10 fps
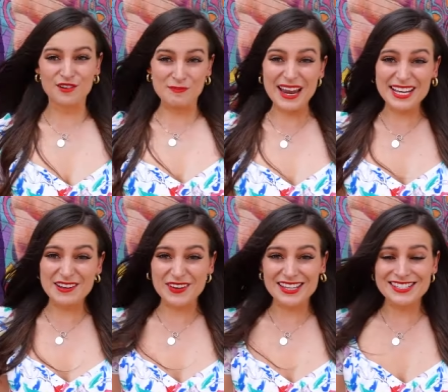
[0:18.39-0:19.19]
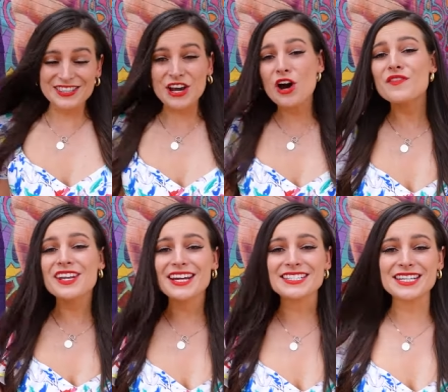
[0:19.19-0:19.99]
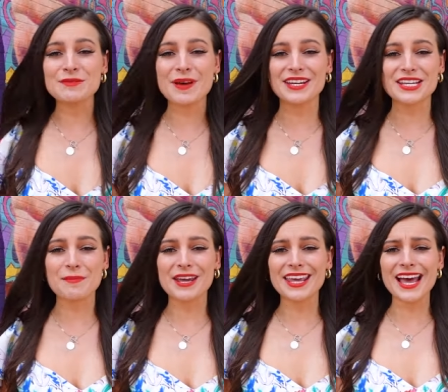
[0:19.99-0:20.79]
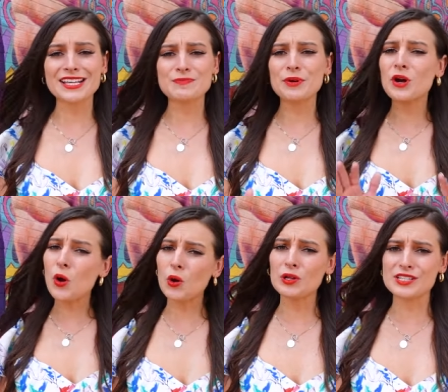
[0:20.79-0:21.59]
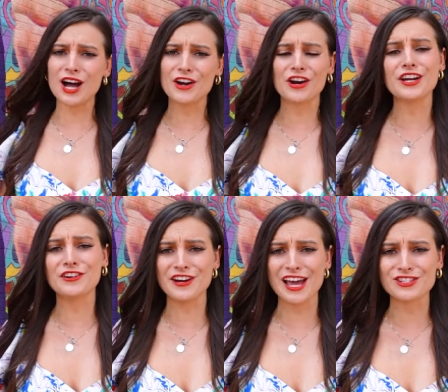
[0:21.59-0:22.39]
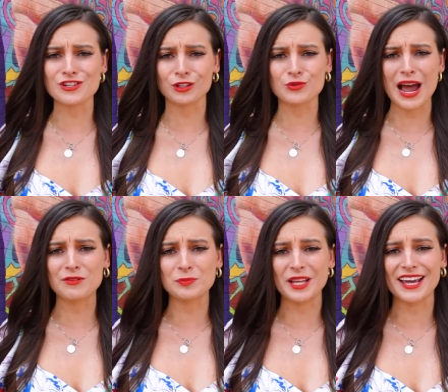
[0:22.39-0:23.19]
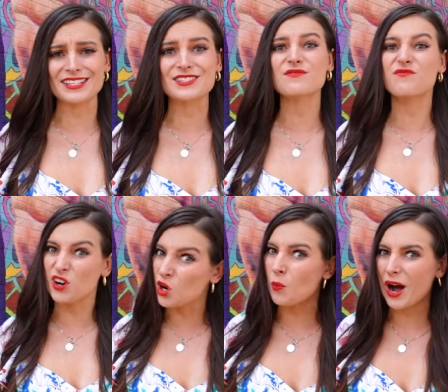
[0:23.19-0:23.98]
For many of us, the COVID-19 pandemic has put a hold on our international travel plans for a